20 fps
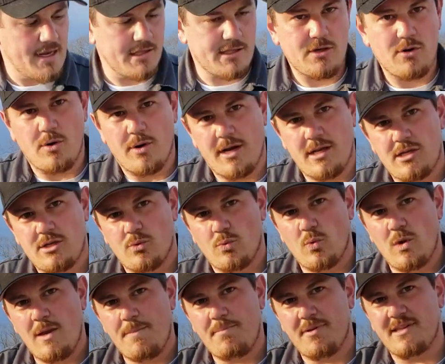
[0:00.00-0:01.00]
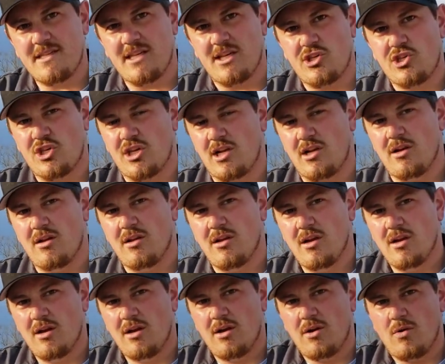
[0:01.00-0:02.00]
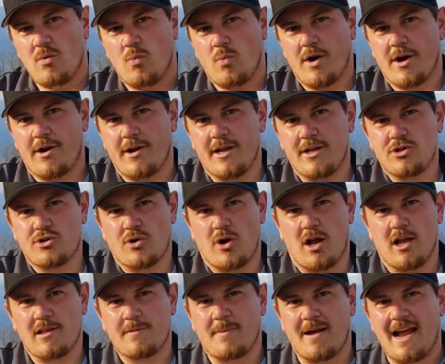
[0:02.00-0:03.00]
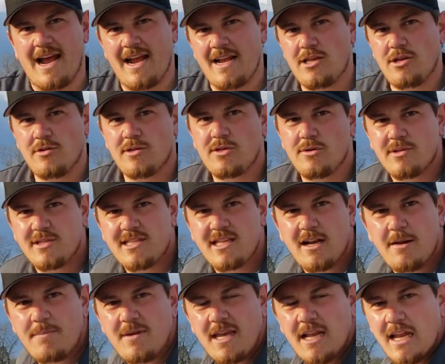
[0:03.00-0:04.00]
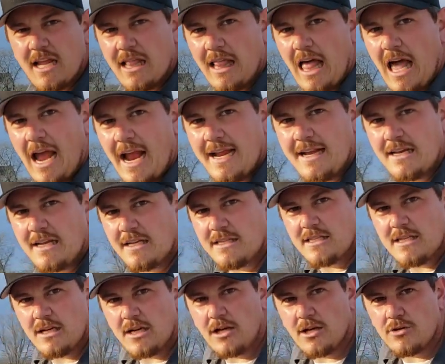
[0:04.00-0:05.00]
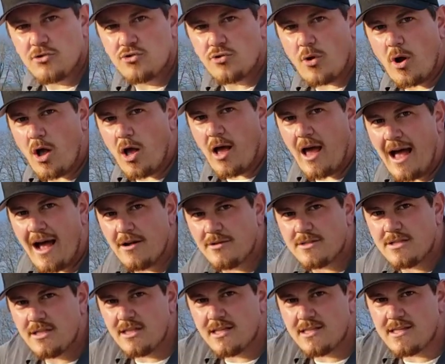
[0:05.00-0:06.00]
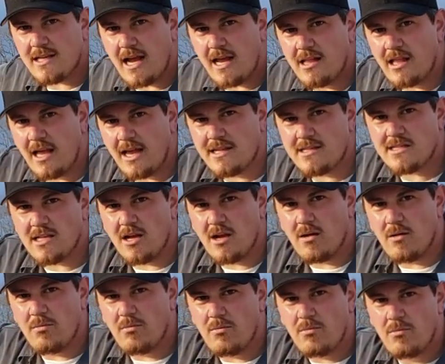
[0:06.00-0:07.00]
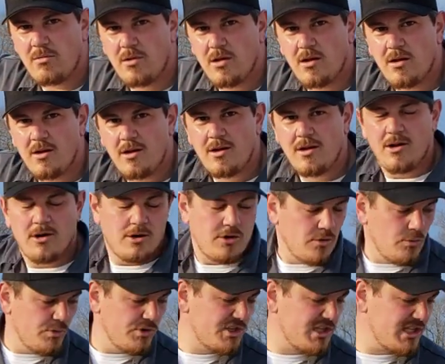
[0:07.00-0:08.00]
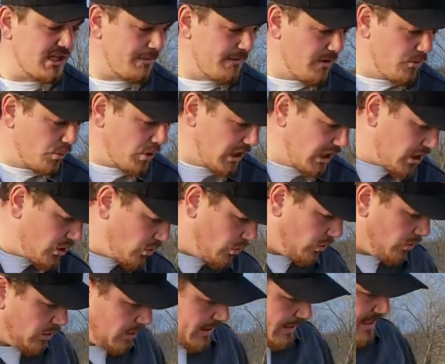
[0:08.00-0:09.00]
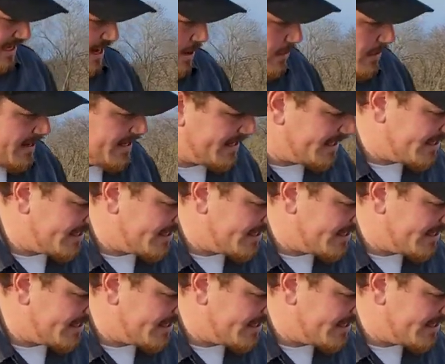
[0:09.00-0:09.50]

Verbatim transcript: it's going to reposition where it draws behind you. So instead of being in line, it's gonna draw out to the side like so, which is gonna be really cool. I can't wait